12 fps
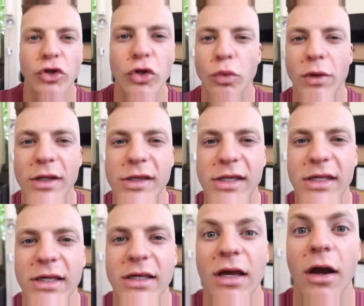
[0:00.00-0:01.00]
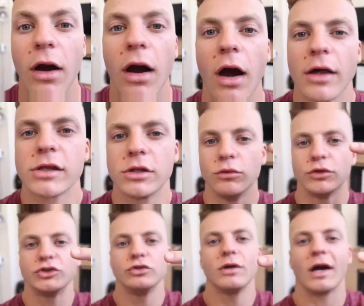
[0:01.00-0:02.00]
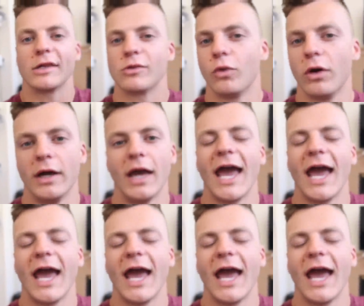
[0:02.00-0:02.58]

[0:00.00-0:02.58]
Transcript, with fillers: you wanna see us do what you guys want.